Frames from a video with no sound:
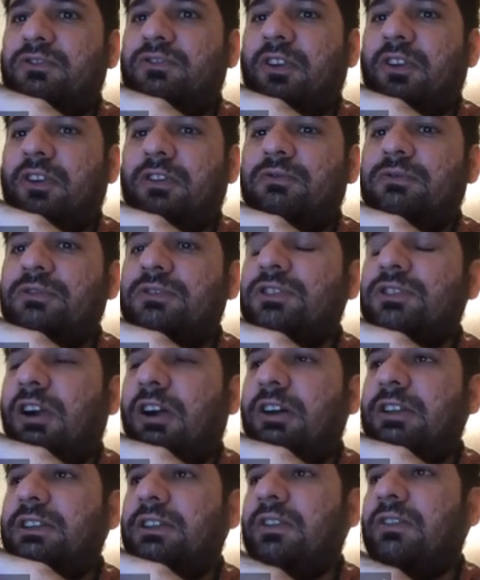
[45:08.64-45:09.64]
just
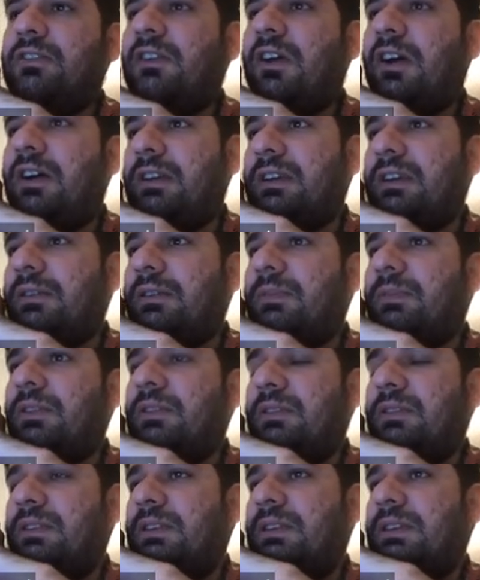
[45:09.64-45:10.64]
draw these
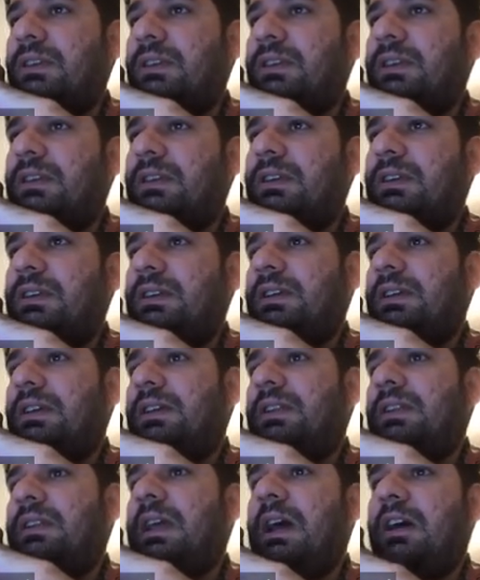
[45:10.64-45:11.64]
diagrams.
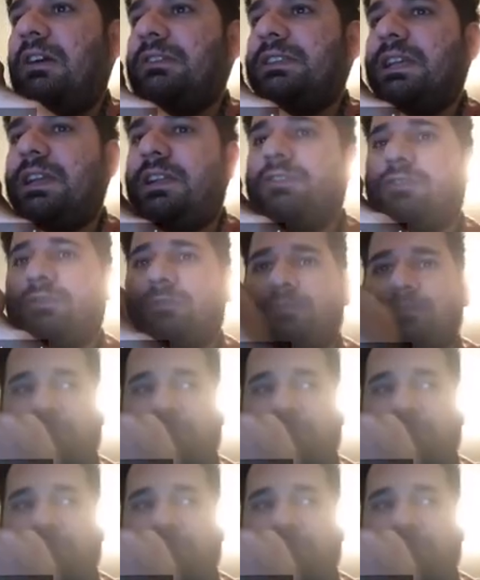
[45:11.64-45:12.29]
Now I tell you,